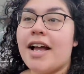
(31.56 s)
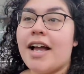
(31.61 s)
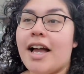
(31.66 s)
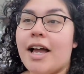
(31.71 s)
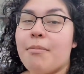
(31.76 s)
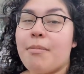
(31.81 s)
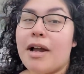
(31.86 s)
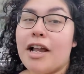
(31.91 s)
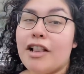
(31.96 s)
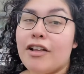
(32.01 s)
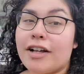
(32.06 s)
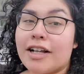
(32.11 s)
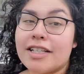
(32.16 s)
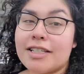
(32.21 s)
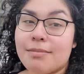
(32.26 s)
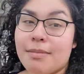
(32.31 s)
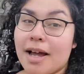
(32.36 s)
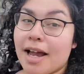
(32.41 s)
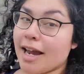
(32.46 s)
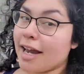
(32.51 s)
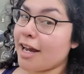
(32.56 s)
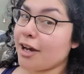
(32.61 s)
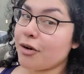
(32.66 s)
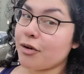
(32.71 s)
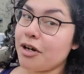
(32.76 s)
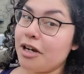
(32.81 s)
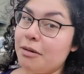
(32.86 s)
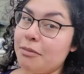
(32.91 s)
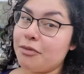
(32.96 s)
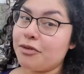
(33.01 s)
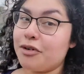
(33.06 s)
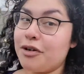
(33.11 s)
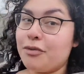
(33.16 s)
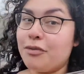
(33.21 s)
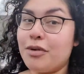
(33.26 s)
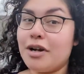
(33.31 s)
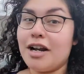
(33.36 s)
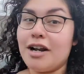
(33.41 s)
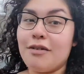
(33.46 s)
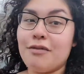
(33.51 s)
I might look at some eye cream or
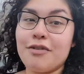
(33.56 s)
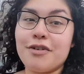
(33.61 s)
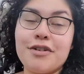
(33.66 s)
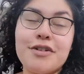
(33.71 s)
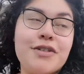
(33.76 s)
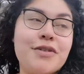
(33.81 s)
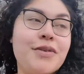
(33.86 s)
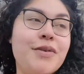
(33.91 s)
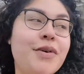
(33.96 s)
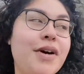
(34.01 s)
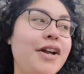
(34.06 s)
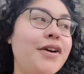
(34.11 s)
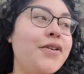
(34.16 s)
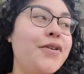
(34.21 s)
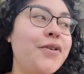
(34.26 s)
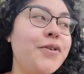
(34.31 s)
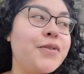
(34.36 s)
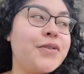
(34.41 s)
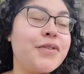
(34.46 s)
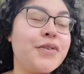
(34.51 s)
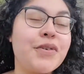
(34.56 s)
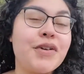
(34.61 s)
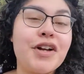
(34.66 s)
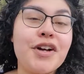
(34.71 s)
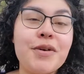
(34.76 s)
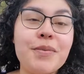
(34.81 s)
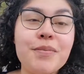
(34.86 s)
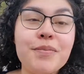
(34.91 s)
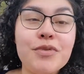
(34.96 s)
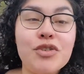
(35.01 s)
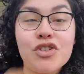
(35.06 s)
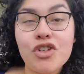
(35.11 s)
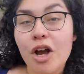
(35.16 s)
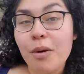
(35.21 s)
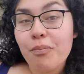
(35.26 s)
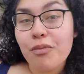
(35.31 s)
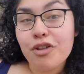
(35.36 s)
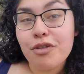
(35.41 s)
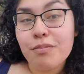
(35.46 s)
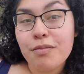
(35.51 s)
whatever. So I don't know. So come
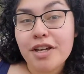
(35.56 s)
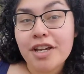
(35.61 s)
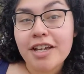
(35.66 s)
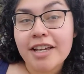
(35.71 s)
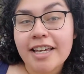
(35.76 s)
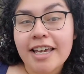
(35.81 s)
shop with me.